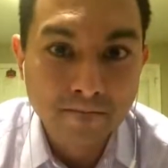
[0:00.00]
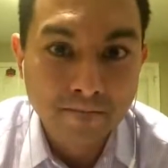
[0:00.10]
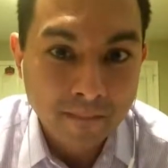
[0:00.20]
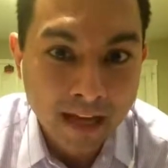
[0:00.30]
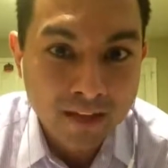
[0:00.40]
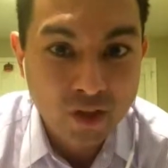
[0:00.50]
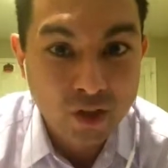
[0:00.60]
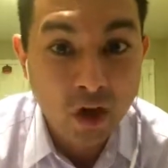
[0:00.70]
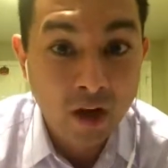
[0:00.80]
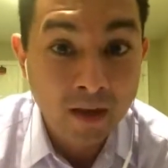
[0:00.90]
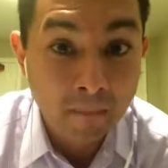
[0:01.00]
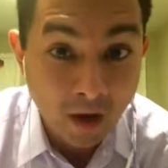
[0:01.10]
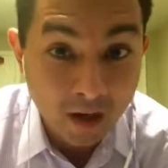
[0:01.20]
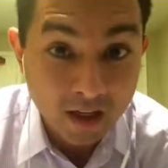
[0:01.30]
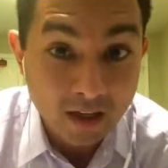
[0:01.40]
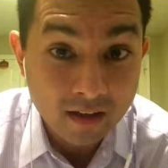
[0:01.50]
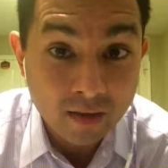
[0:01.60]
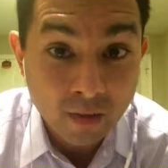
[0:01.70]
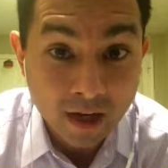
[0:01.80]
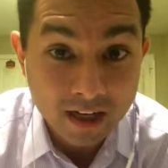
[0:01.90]
That's their target market,
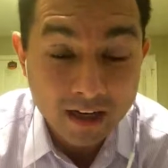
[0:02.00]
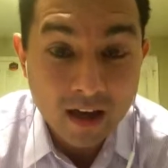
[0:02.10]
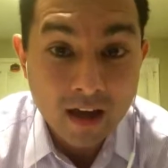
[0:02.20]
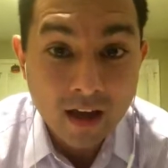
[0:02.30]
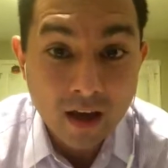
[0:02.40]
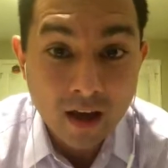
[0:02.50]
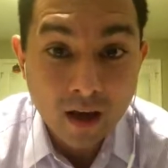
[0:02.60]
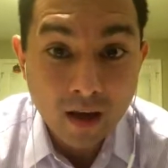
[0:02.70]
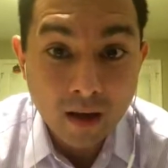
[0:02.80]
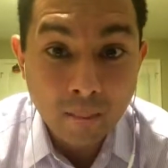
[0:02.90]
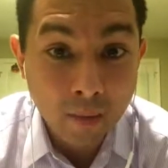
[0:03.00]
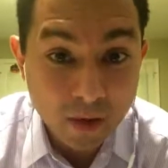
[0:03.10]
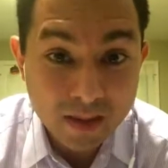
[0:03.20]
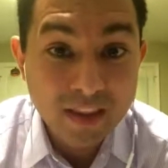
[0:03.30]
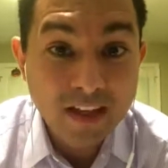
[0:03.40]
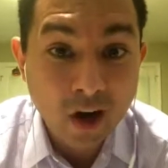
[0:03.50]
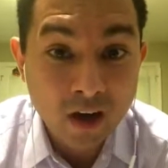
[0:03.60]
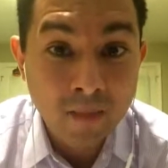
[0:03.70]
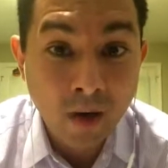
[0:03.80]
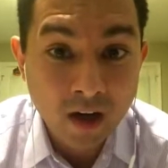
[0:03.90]
right? But within that
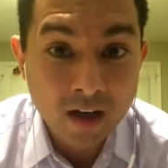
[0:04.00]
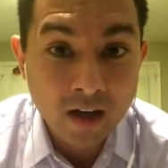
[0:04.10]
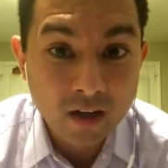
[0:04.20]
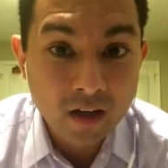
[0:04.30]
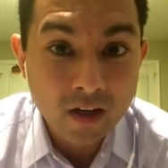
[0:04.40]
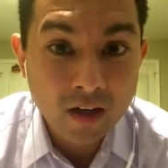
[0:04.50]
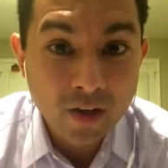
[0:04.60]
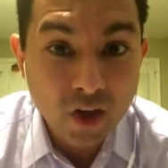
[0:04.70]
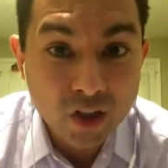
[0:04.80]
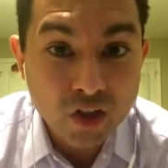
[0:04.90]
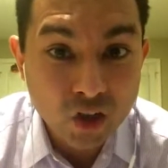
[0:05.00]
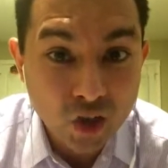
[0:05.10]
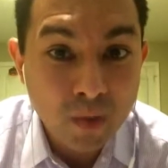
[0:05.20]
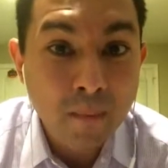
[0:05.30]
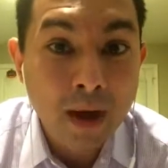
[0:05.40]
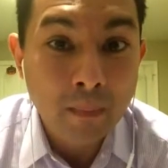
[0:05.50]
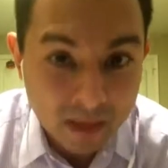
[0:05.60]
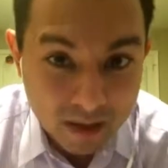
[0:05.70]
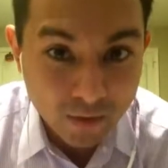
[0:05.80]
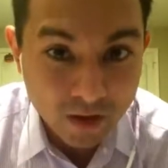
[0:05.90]
target market, their consumer might be
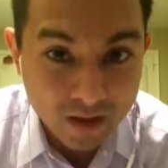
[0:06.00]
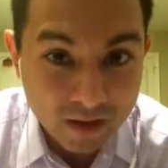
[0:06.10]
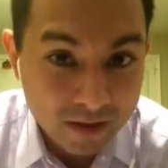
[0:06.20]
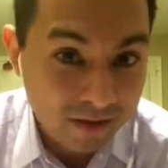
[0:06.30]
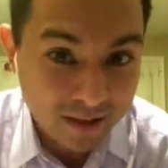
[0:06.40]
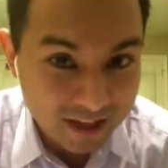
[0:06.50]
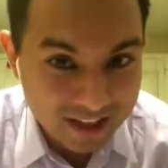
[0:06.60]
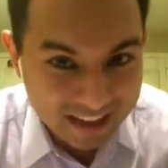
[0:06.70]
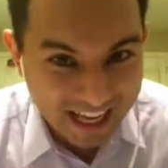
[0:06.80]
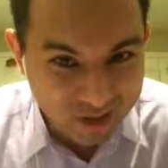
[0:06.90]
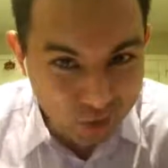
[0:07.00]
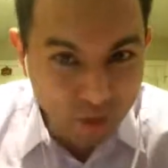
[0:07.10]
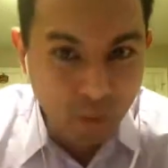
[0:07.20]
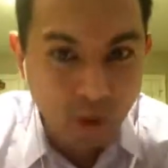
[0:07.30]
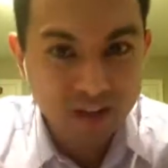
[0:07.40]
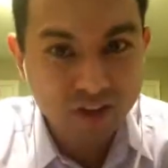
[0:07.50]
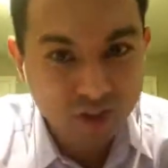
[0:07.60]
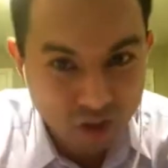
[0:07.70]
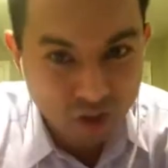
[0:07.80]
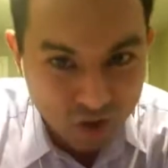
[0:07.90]
different because that's who they want to
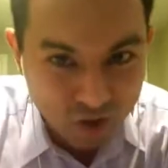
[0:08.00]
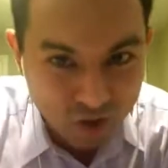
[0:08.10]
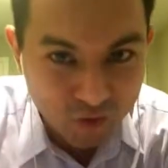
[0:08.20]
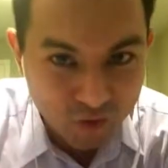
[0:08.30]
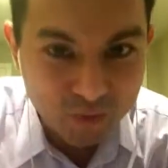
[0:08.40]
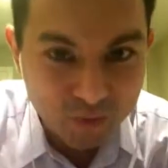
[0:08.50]
serve.